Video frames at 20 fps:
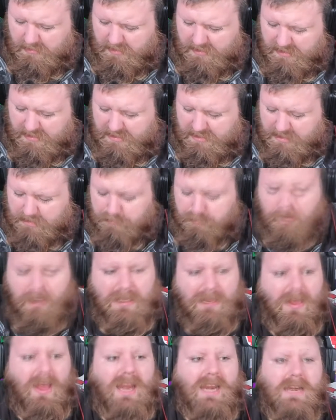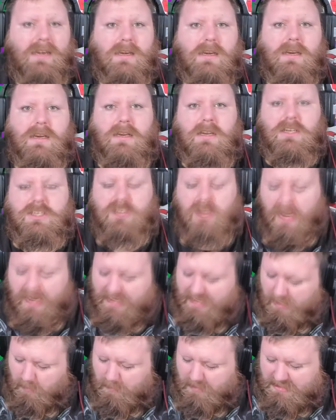it's pretty light. So I
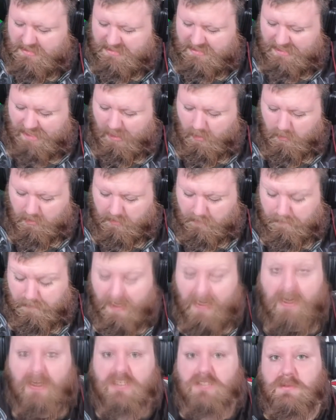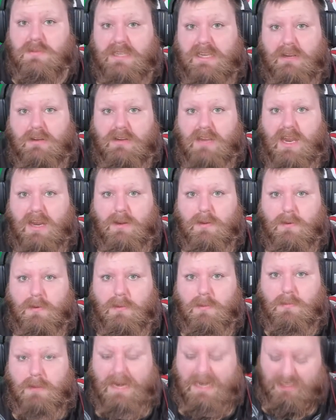can't wait to see how it compares with the Elgato
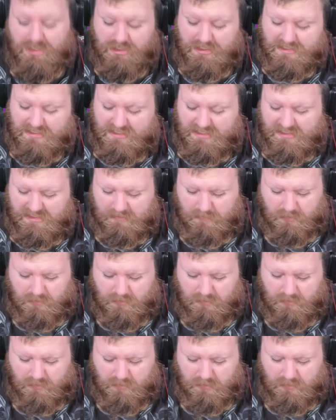HD60,